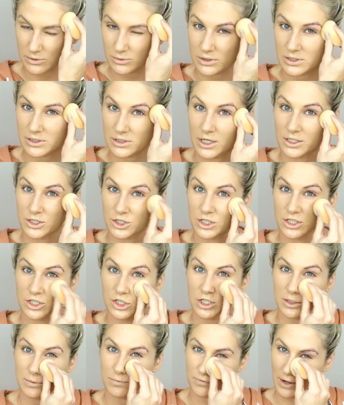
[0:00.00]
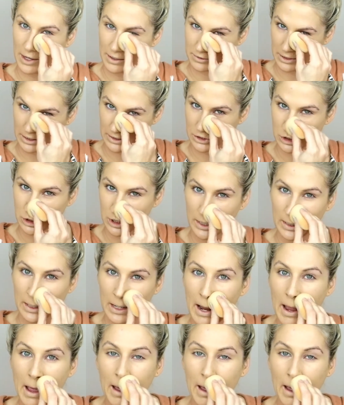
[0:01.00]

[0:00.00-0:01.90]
was such a cheap foundation.